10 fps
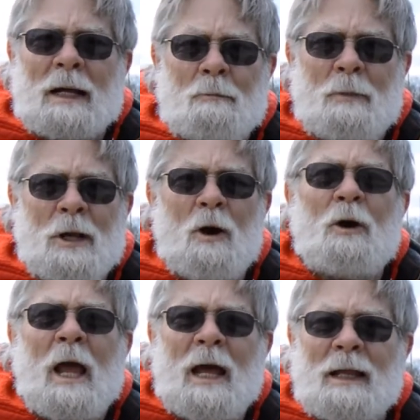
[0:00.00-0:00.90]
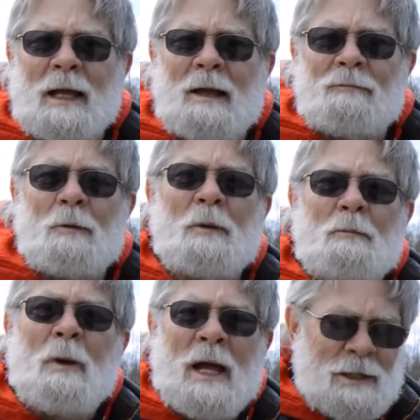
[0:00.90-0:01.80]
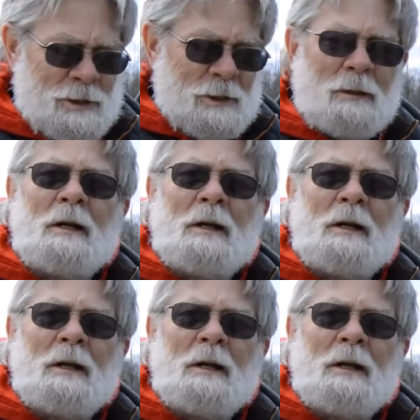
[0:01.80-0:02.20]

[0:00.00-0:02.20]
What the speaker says: and be okay. You have to be patient,